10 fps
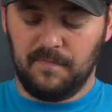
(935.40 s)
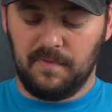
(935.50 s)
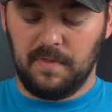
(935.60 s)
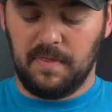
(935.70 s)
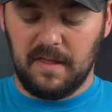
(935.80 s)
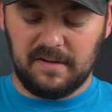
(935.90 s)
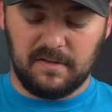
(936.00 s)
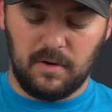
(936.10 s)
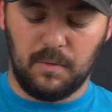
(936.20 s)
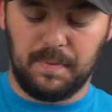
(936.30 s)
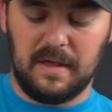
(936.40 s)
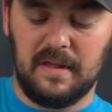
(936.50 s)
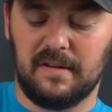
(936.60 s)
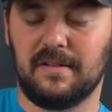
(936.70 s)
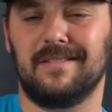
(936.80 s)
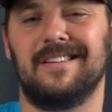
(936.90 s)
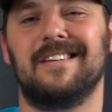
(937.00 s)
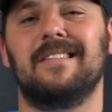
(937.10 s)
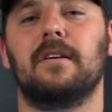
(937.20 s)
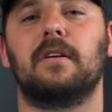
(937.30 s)
this little piece
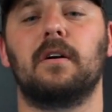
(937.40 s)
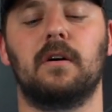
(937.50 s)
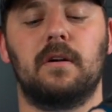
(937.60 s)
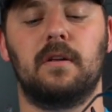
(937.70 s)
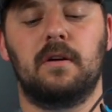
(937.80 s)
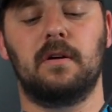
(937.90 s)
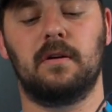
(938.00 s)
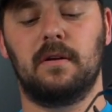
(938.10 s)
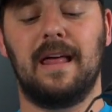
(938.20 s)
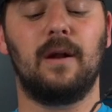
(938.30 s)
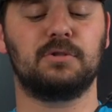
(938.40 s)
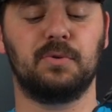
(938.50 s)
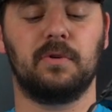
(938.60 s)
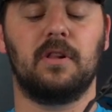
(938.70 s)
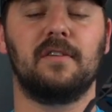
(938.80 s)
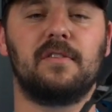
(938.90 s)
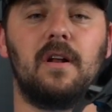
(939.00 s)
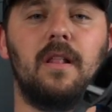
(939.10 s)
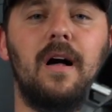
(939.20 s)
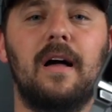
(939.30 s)
in the gun, and I don't shoot with gloves on
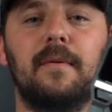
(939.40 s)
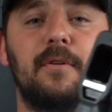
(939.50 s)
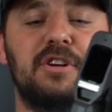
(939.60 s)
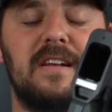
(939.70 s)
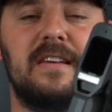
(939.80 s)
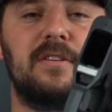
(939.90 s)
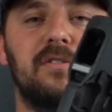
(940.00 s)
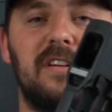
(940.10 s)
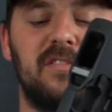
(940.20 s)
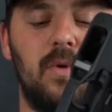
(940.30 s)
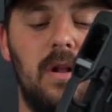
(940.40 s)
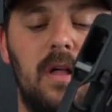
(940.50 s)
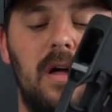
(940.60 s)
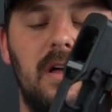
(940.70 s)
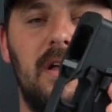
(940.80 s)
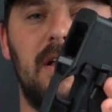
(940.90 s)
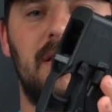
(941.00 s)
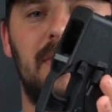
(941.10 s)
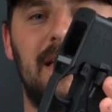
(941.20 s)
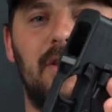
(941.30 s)
a lot, which I need to because I sweat a lot,
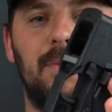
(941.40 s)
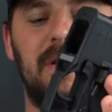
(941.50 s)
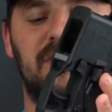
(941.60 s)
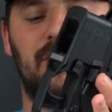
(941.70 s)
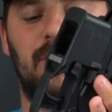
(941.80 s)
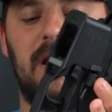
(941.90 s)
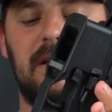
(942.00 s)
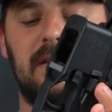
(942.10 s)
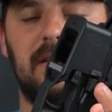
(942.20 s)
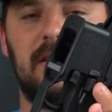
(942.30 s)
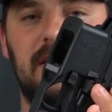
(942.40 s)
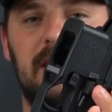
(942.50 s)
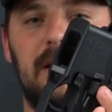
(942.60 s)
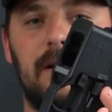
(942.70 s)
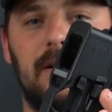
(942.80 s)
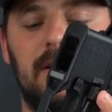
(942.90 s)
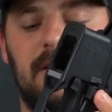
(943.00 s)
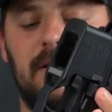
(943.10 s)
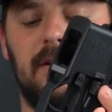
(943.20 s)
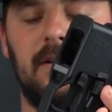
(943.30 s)
that little piece right in here,
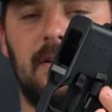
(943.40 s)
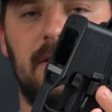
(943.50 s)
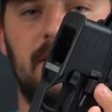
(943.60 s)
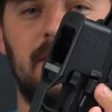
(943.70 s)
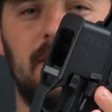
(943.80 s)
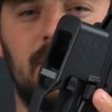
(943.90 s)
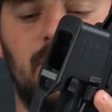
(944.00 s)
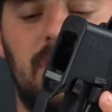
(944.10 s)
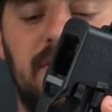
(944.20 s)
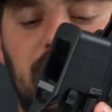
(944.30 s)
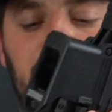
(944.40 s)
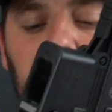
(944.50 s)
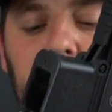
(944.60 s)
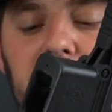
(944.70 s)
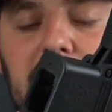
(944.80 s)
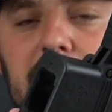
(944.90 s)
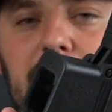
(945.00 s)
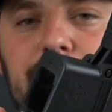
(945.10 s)
whenever you're gripping it,